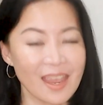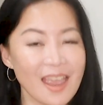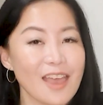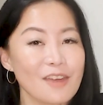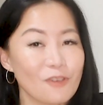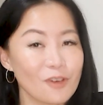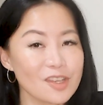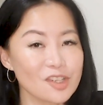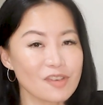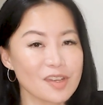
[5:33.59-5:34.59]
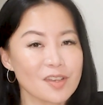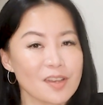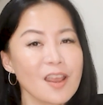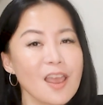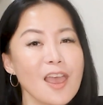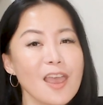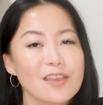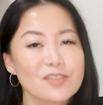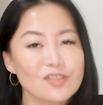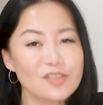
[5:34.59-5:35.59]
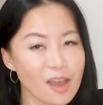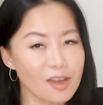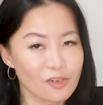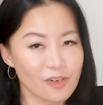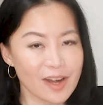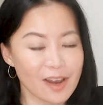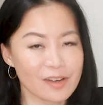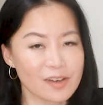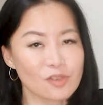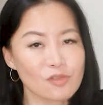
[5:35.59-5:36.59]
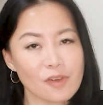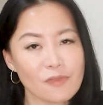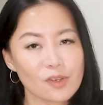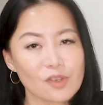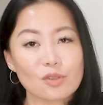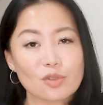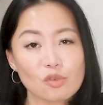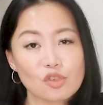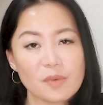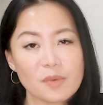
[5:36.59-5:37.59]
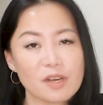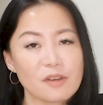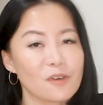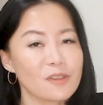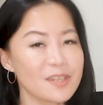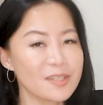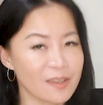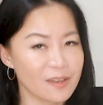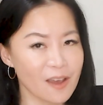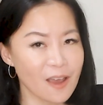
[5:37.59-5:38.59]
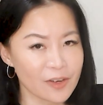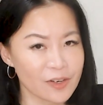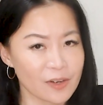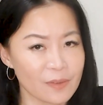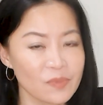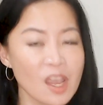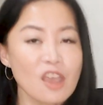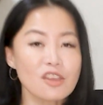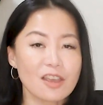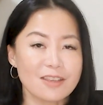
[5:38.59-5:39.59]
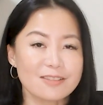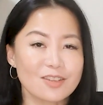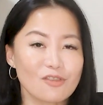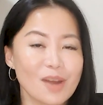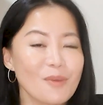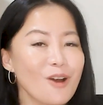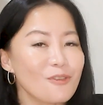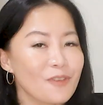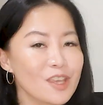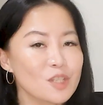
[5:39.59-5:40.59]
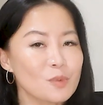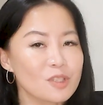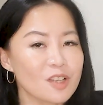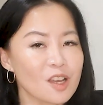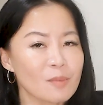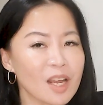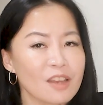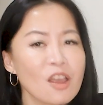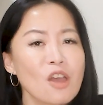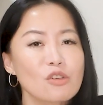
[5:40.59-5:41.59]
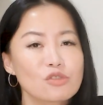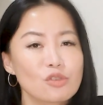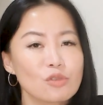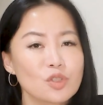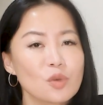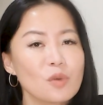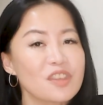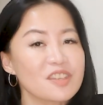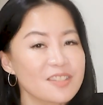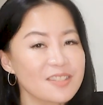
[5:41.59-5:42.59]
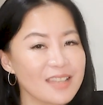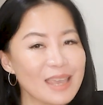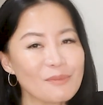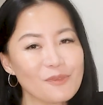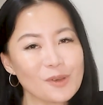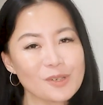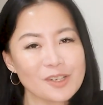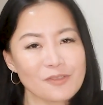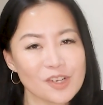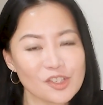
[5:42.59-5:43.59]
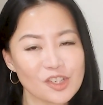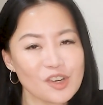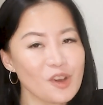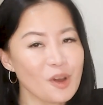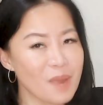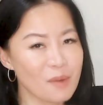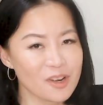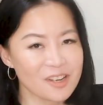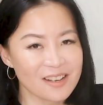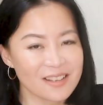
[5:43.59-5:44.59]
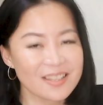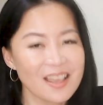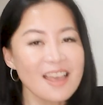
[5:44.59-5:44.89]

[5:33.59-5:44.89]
And for this reason, it's not a great idea to refer to your social media for this data either. Your Instagram or Facebook timeline shows you the same filtered version your memory does.